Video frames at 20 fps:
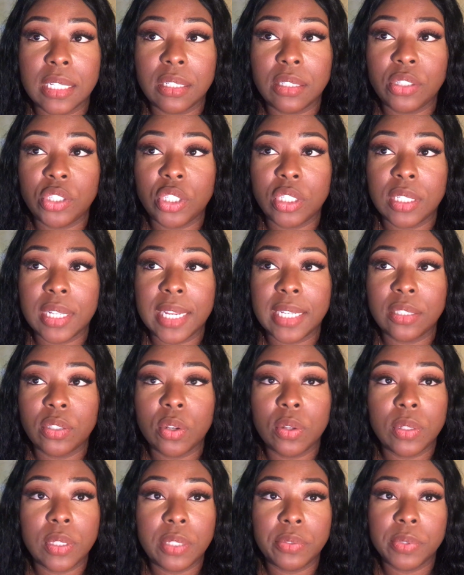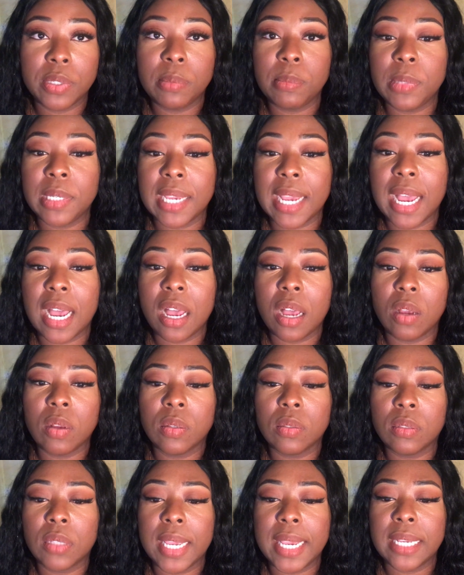and she, like, totally reamed me
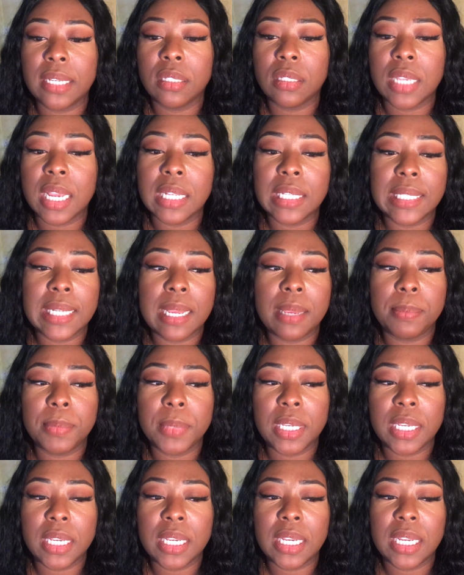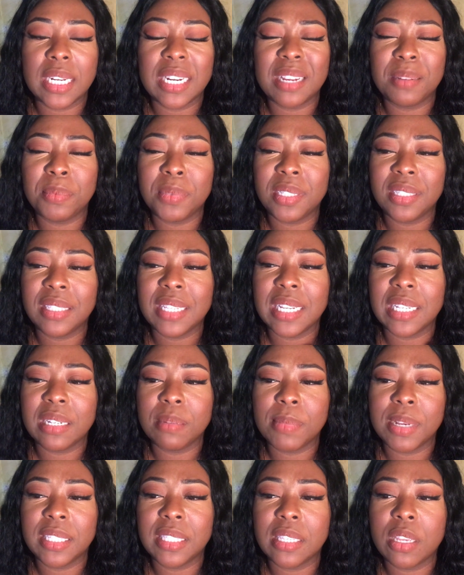out, like, yelling at me. And I'm just thinking
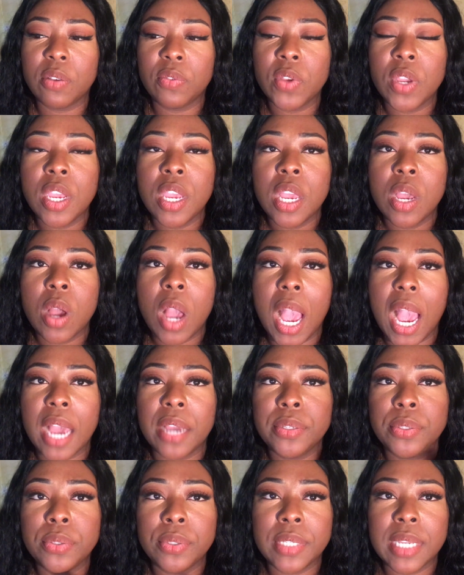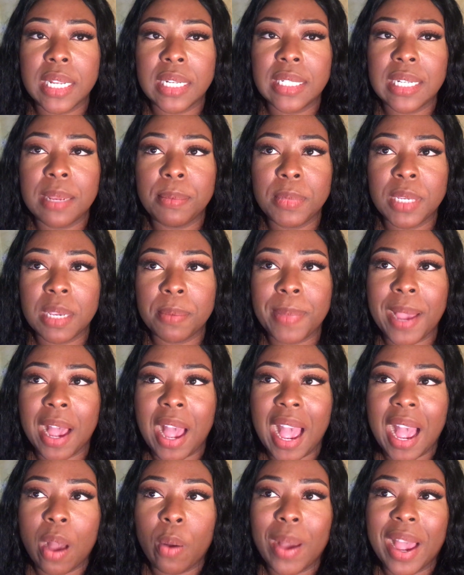to myself, how you yelling at me
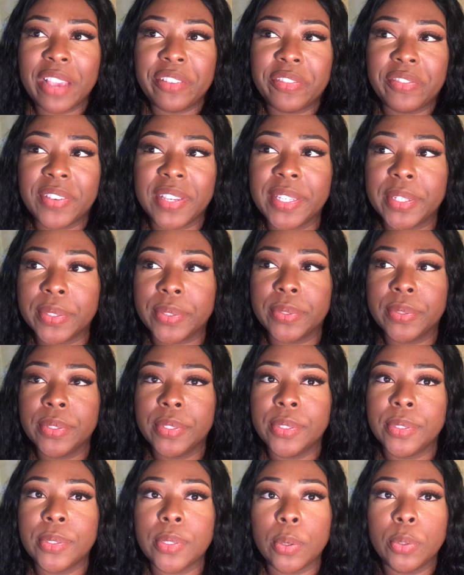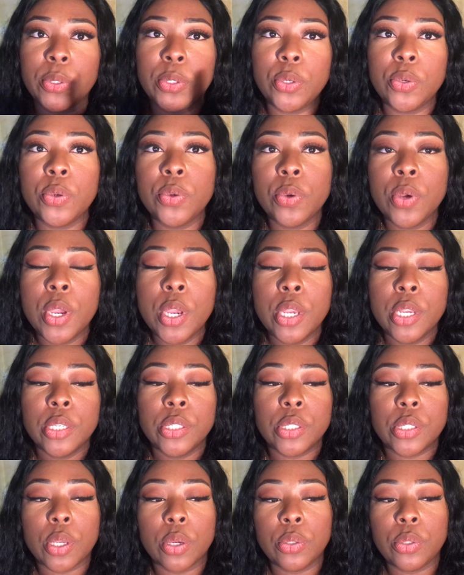about how I feel? So you,
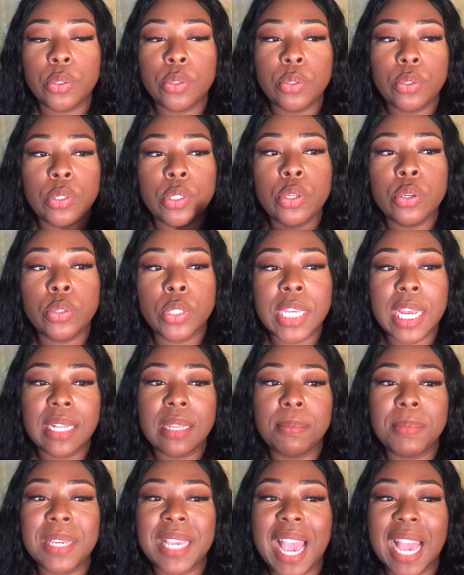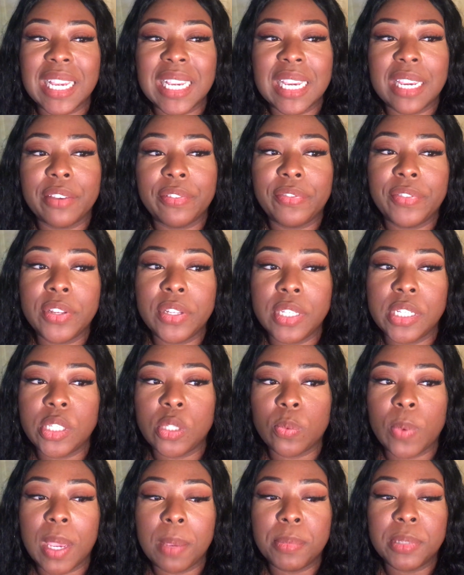so you telling me I can't feel
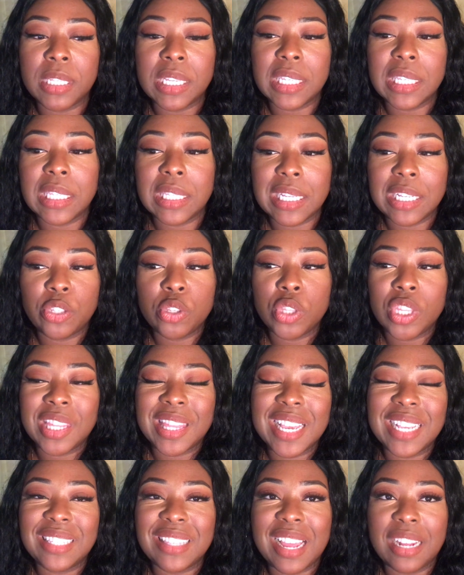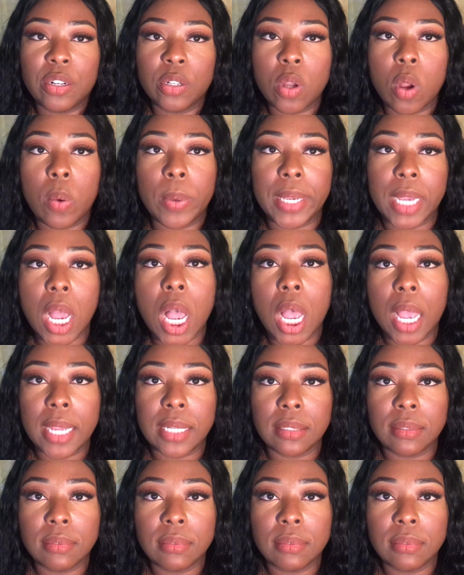this way, but this is, these are the things that are going on,